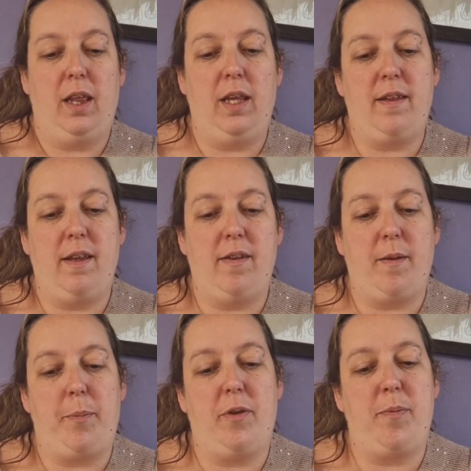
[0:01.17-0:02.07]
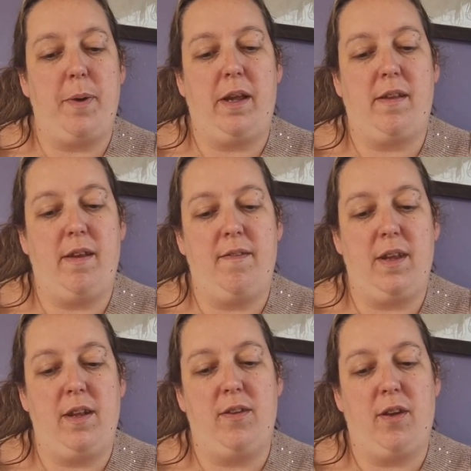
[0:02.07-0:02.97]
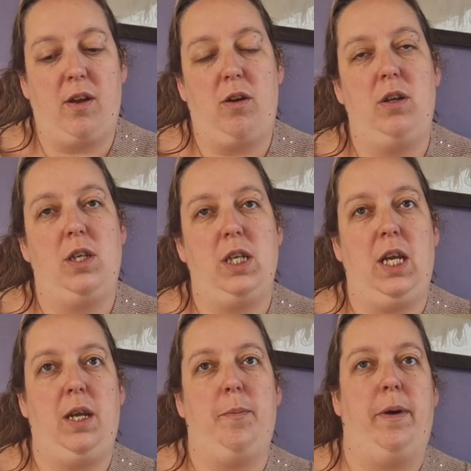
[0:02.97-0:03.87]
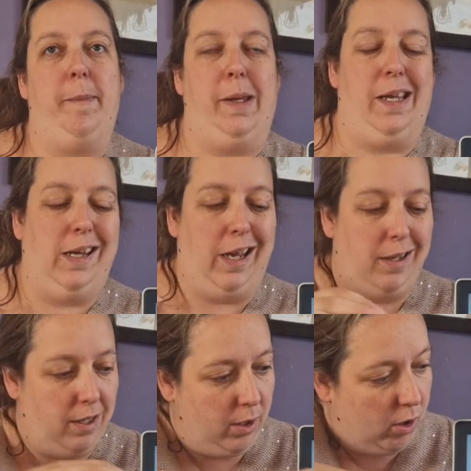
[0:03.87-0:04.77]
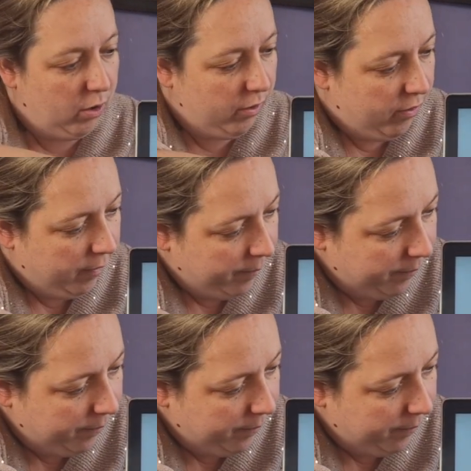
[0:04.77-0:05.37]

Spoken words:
This is Perspectives in Psychology by me, Katie Knox.